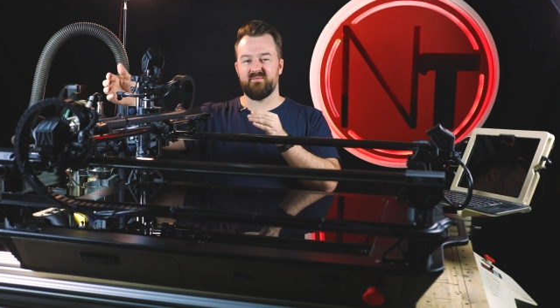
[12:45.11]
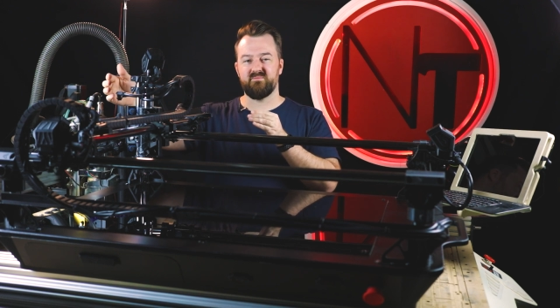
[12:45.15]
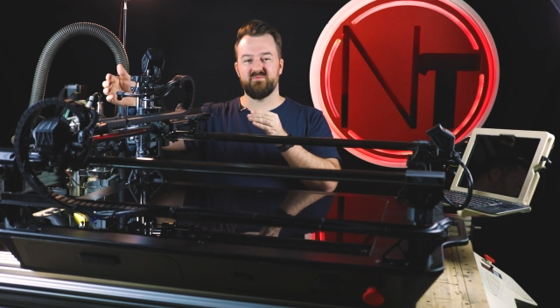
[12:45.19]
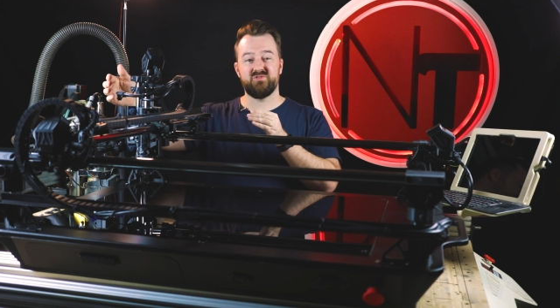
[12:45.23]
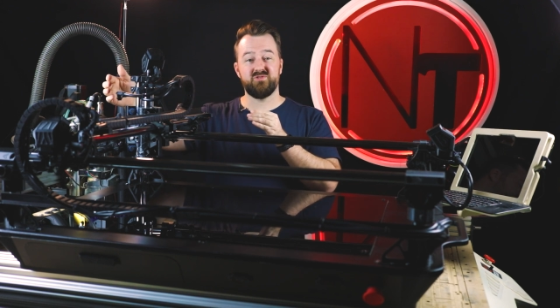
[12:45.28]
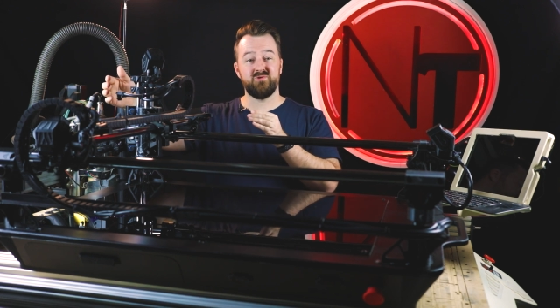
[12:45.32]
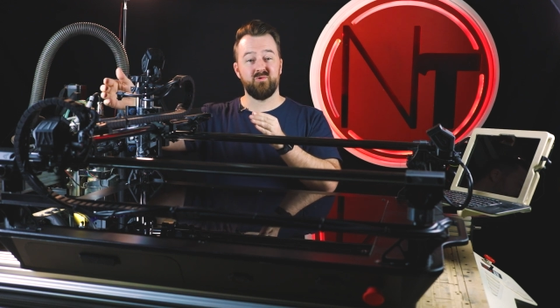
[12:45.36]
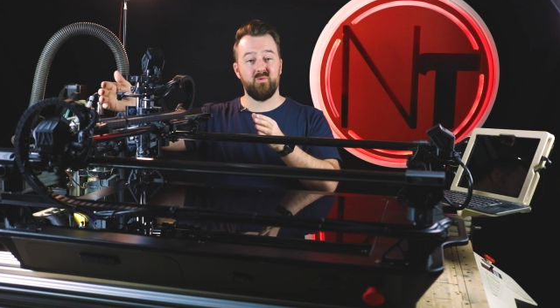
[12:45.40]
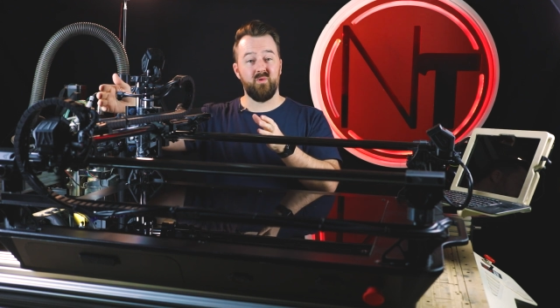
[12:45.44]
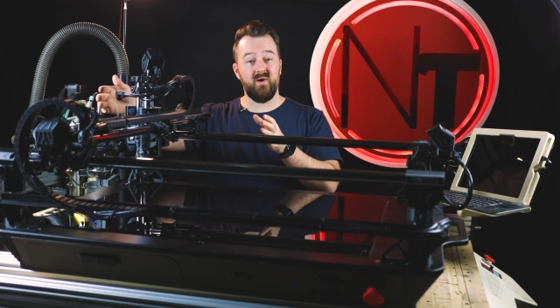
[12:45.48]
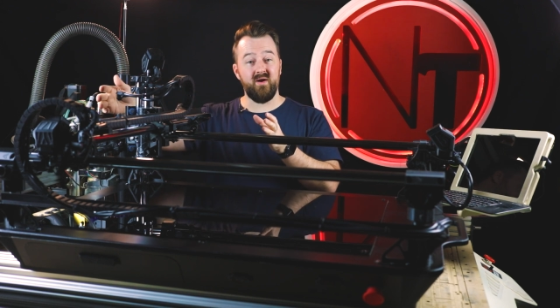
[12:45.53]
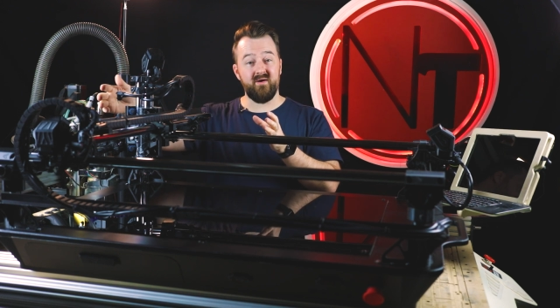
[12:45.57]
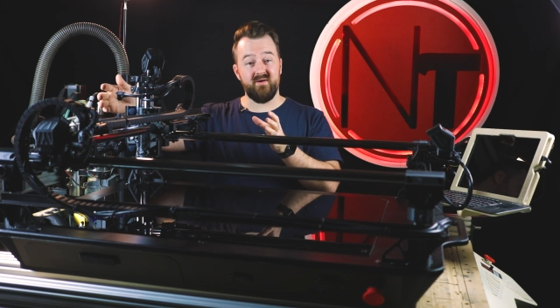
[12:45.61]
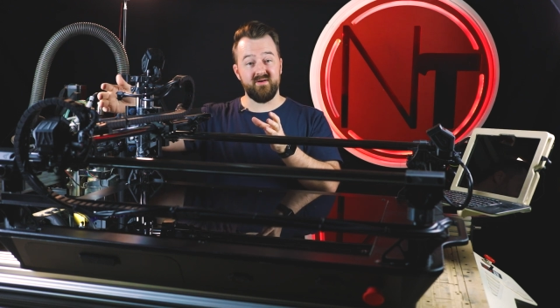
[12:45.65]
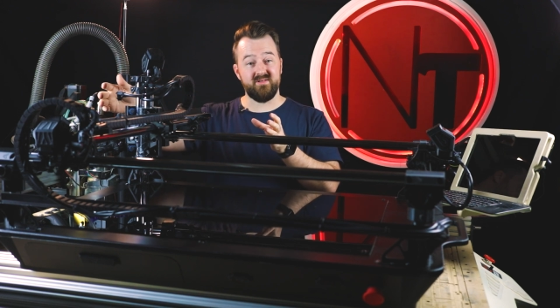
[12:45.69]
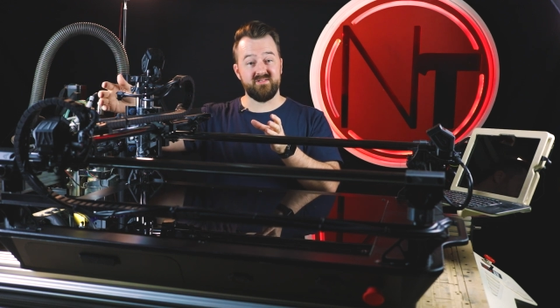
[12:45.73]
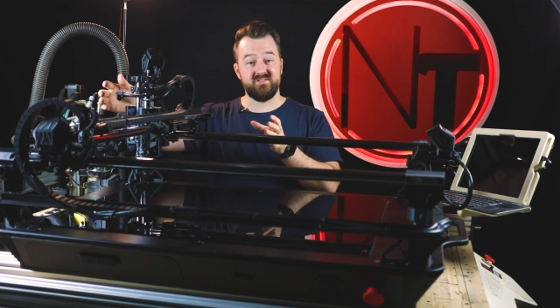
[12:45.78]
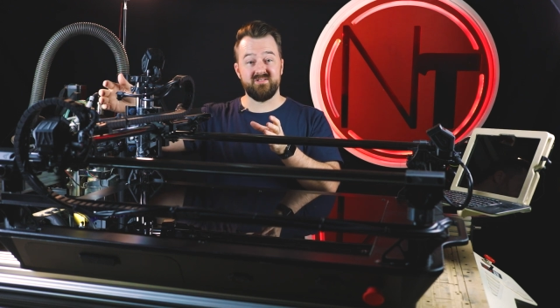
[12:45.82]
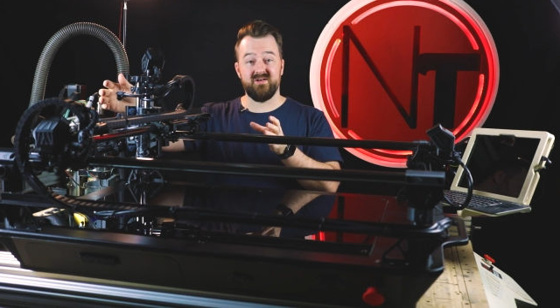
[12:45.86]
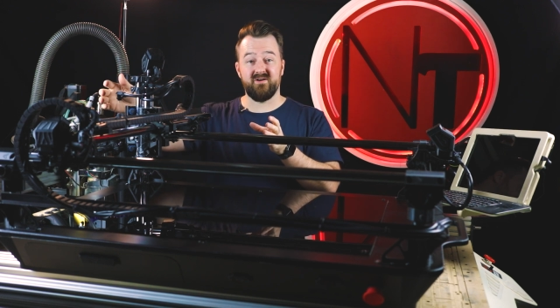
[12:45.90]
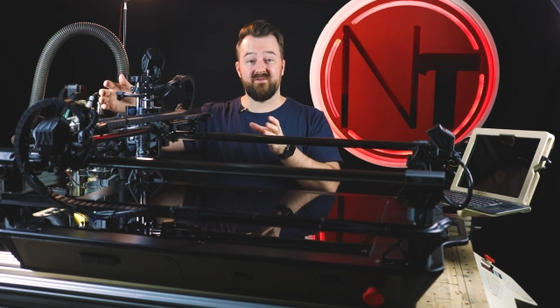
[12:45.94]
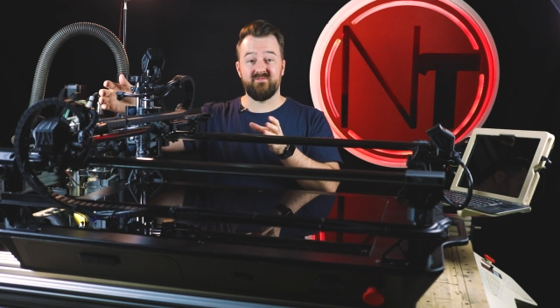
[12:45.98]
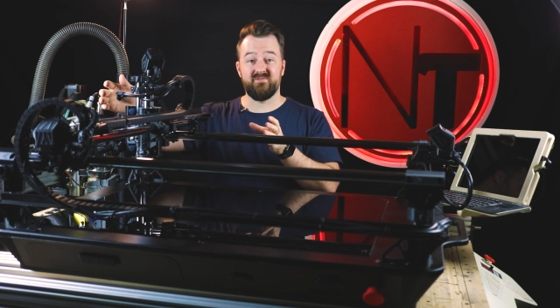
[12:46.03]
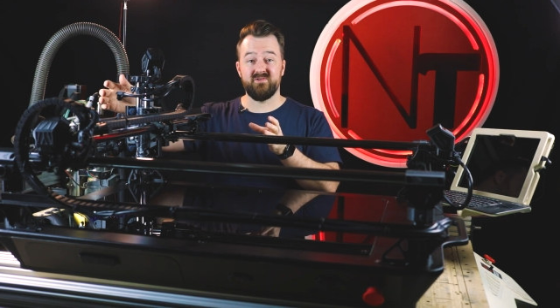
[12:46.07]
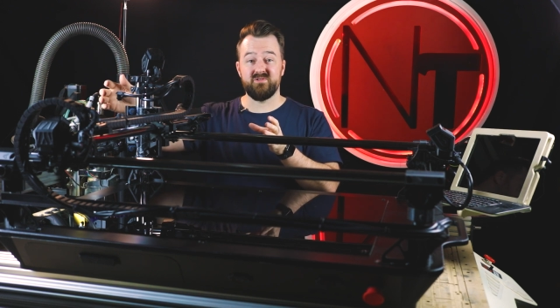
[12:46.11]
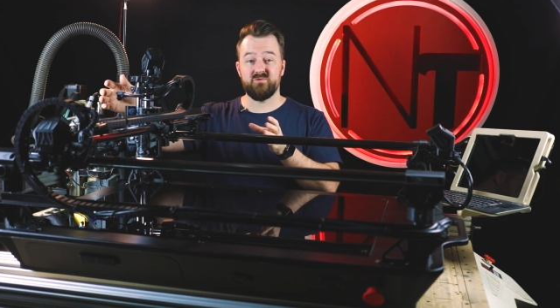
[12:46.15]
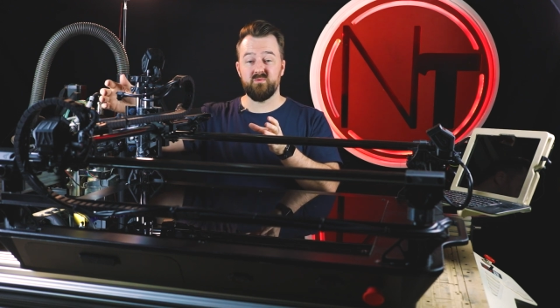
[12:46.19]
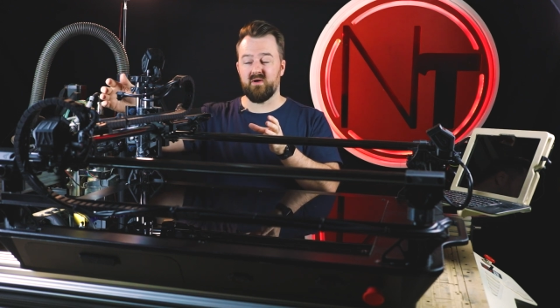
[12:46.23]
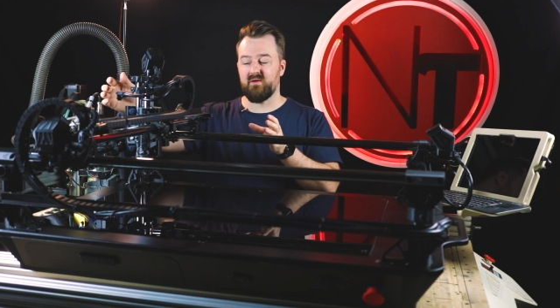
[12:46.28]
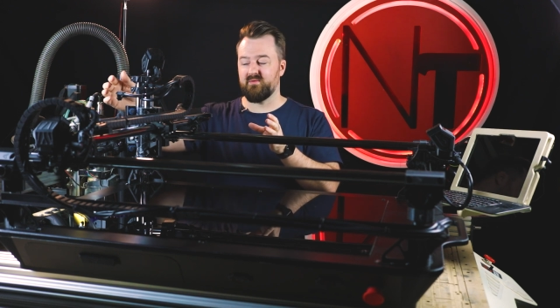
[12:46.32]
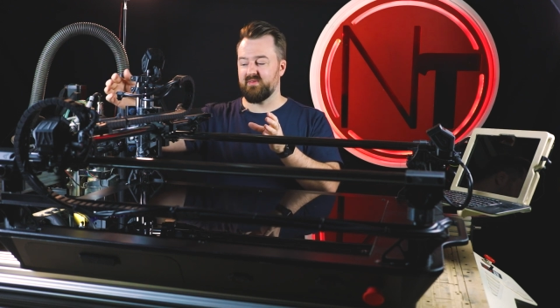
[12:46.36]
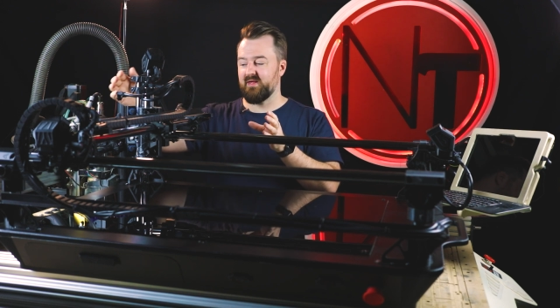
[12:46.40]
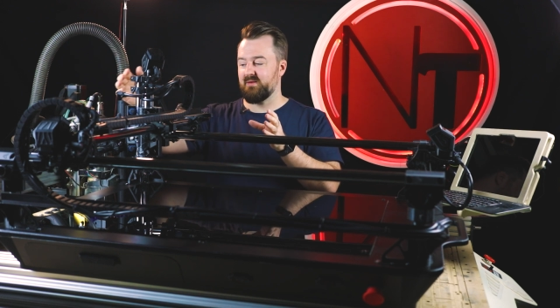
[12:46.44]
square itself as well.